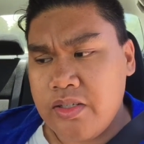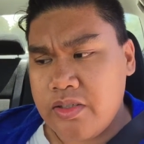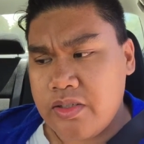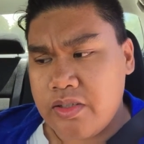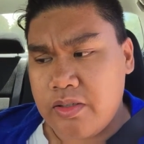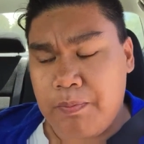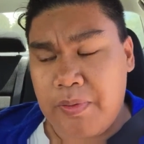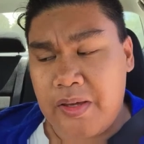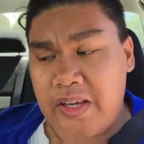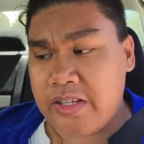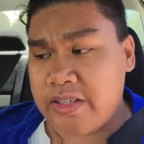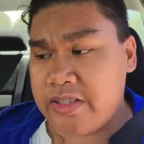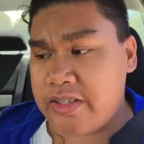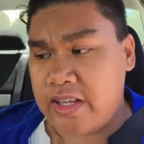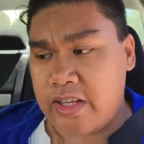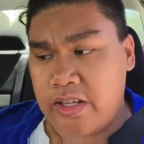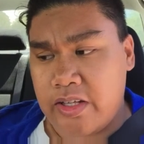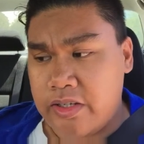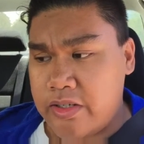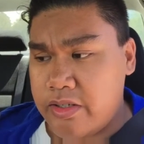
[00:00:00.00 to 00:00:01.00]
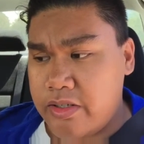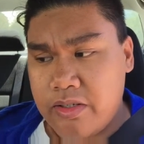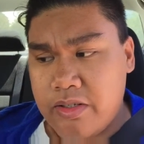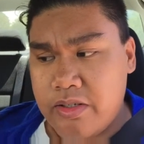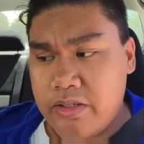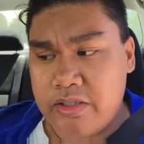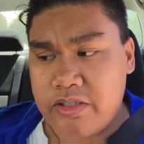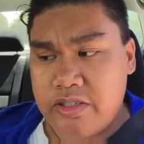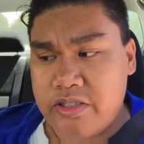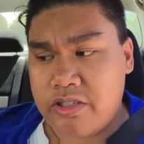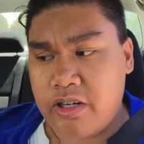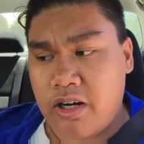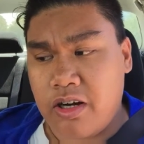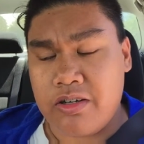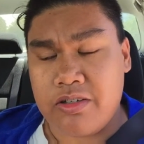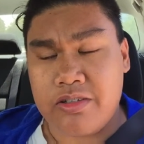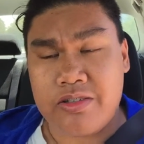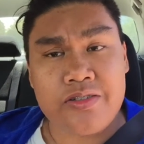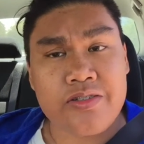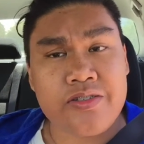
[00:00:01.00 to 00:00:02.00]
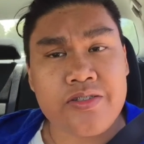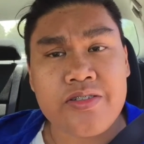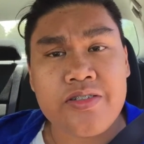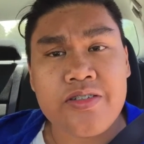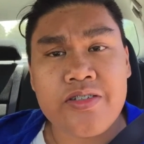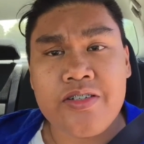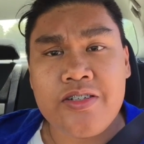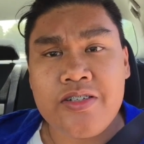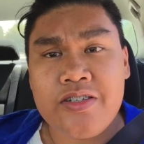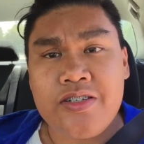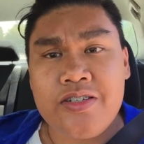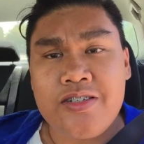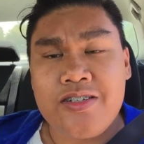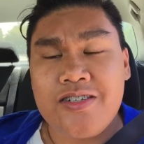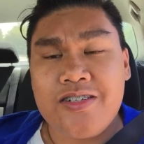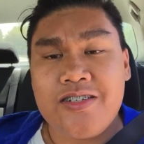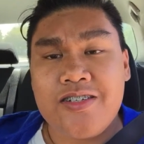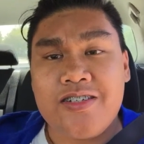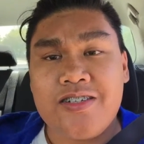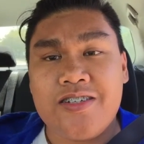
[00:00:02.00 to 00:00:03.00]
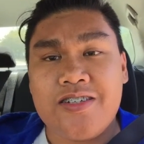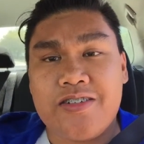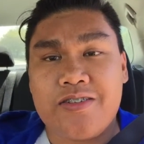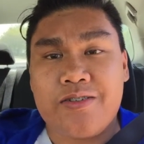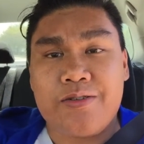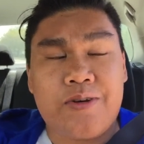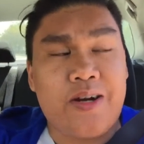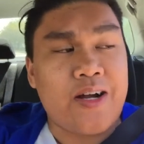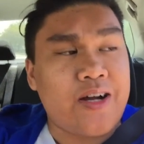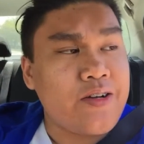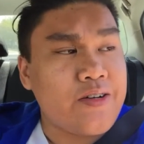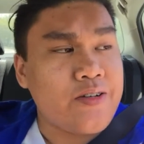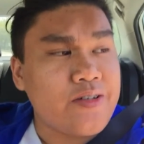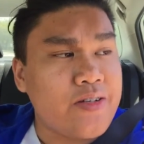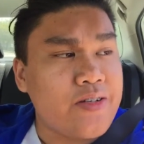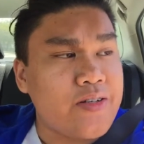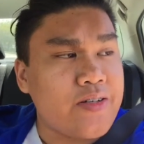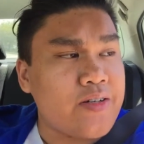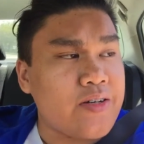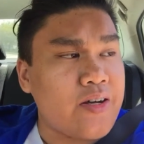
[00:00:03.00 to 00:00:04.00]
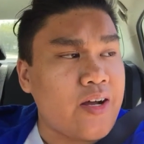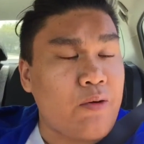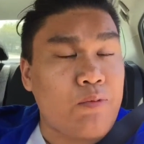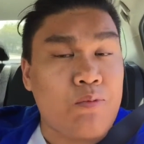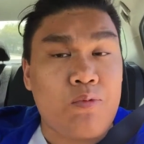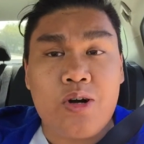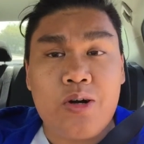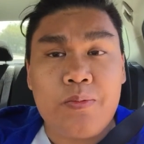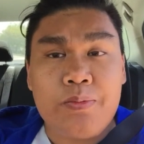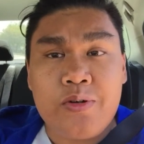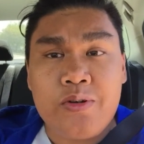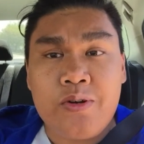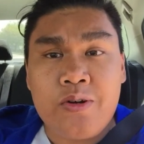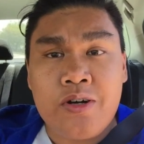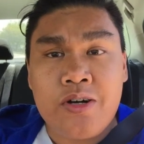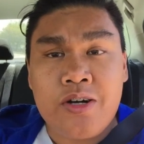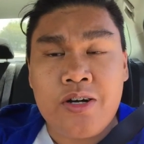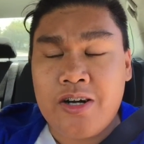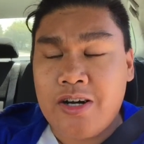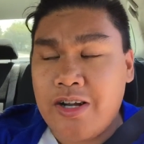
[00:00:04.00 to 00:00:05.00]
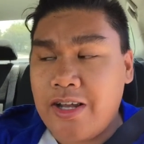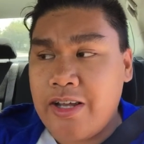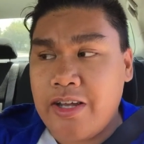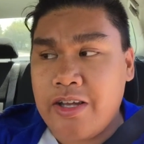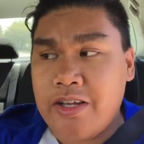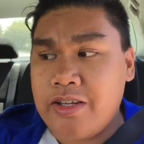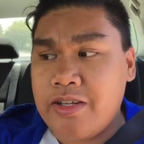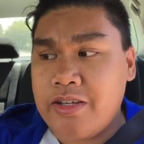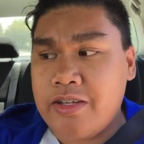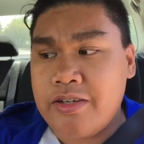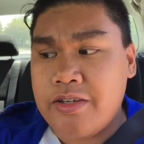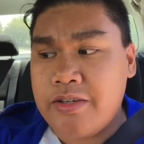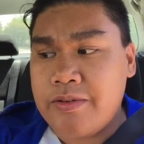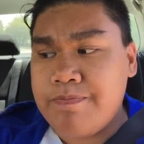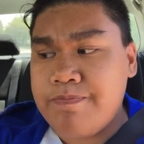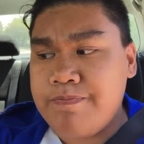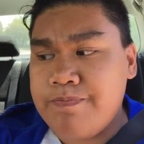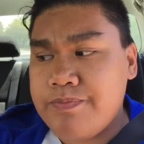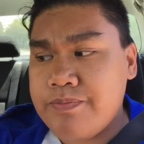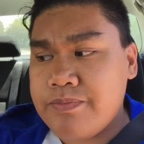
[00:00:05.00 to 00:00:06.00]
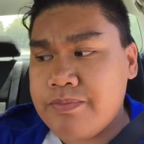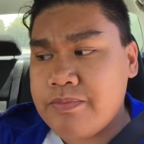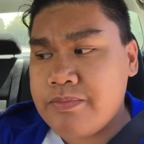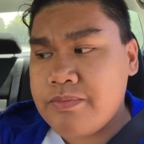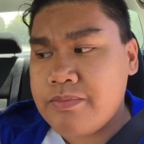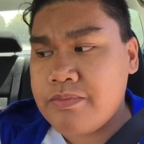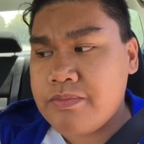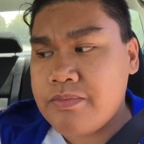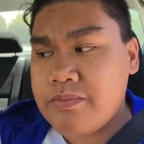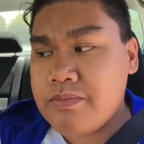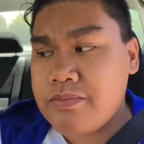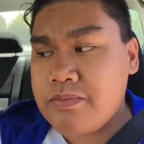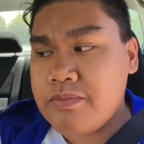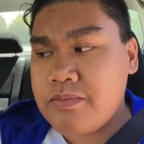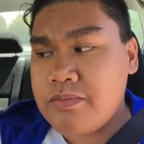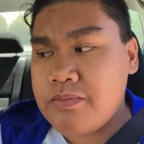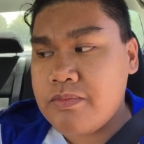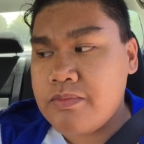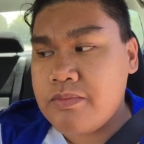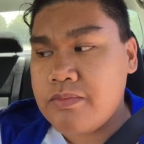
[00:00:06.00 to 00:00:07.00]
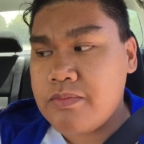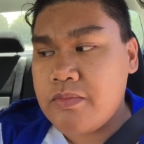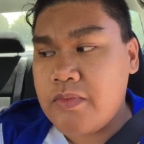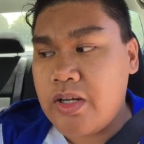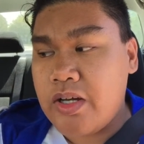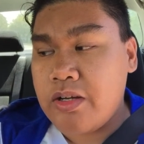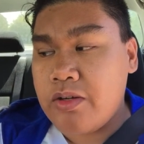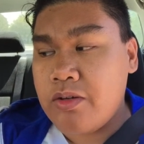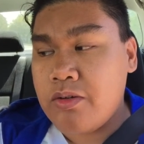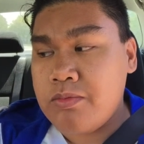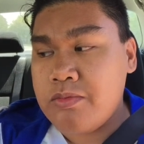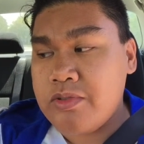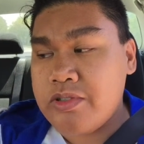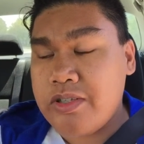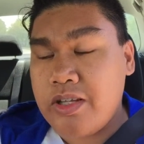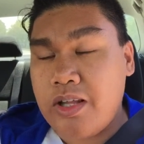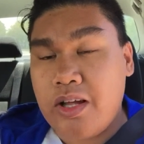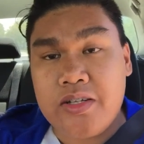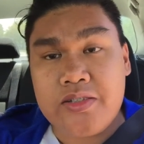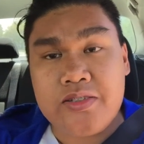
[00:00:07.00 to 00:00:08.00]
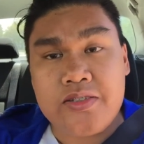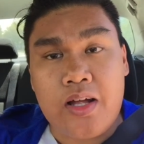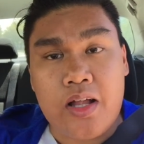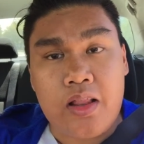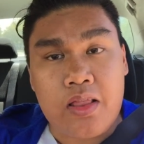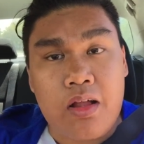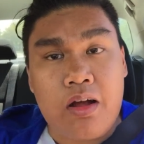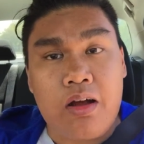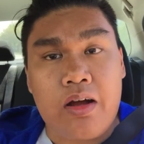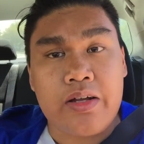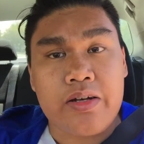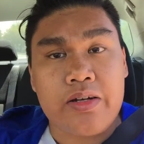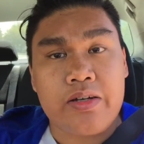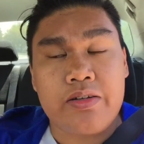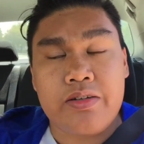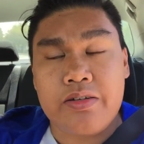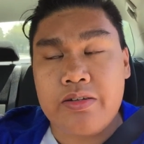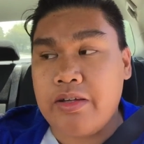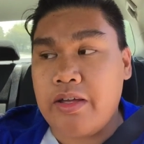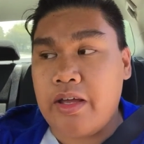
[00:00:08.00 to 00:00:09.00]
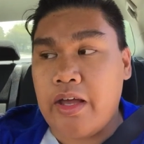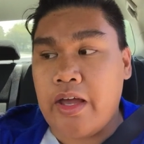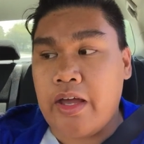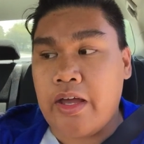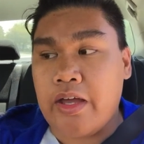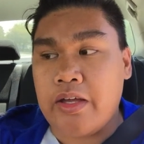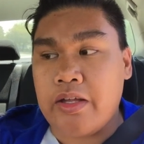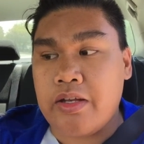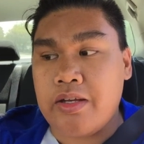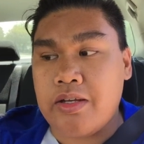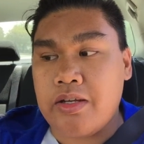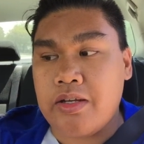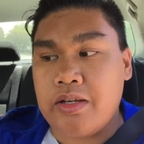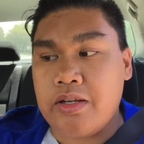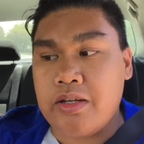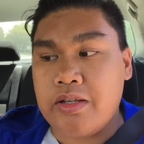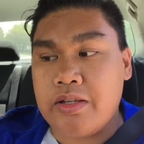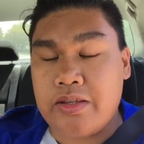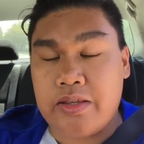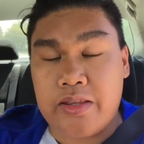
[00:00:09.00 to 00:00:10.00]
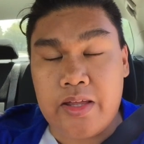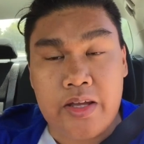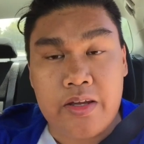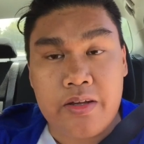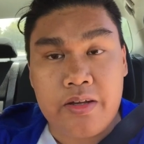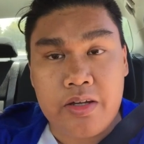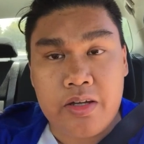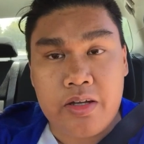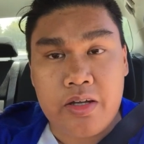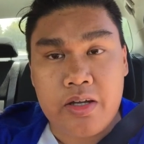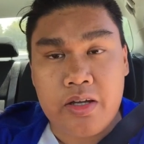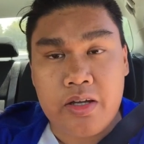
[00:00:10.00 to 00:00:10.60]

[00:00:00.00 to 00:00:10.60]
the pic that Charles throughout at Warped Tour, and I almost lost a lot, and thank